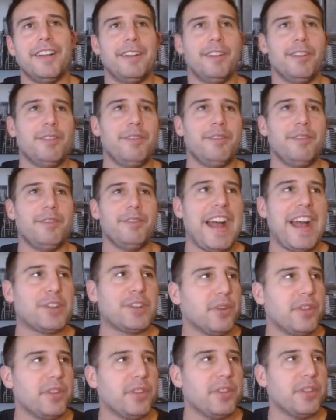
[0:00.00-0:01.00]

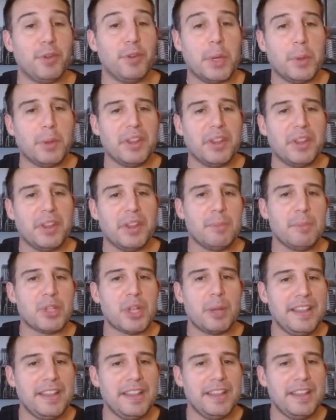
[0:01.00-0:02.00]
factor that frequently comes
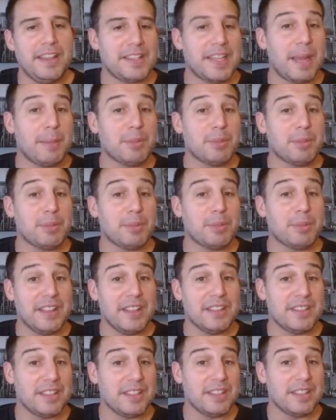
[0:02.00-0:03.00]
up in these types of
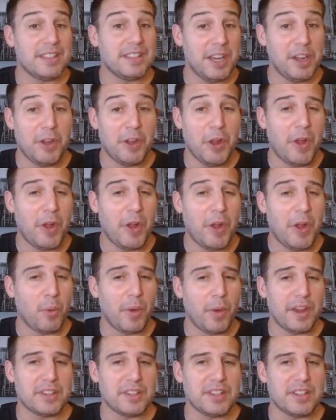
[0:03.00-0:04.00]
hands, this scenario. I don't
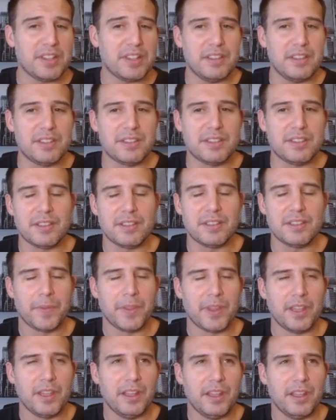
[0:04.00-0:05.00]
want to say it's
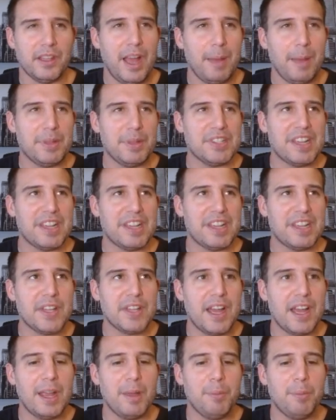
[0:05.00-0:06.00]
happens every
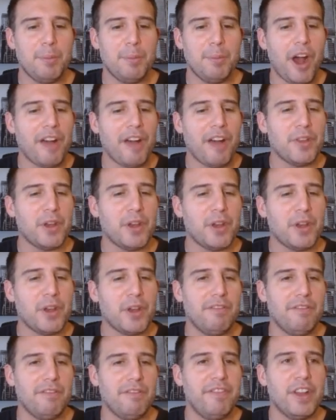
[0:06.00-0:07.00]
time, but often
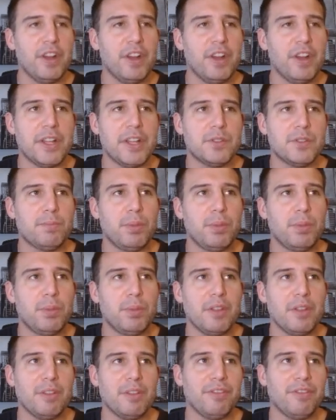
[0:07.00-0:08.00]
villains play
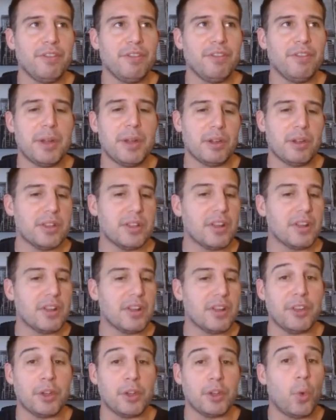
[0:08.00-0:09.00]
on the flop here is
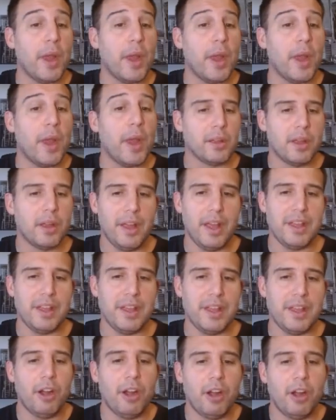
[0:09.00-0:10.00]
often quick, as
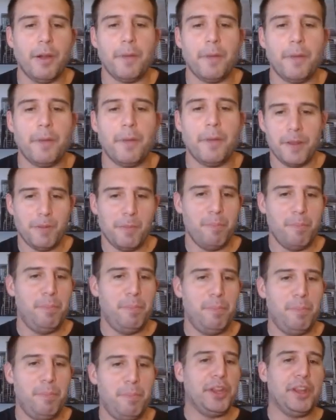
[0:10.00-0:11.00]
they are
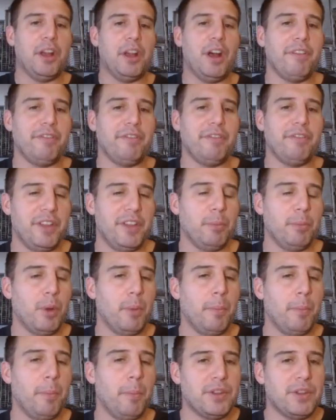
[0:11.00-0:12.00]
building off of their
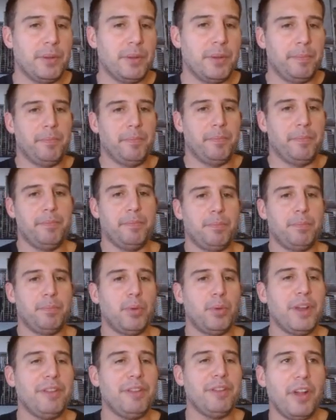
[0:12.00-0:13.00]
momentum
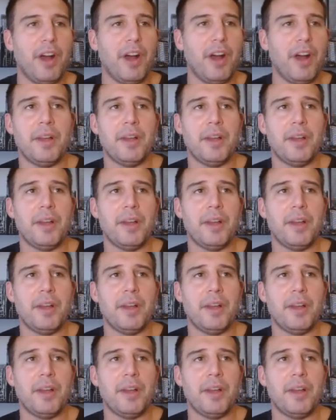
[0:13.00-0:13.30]
pre-flop.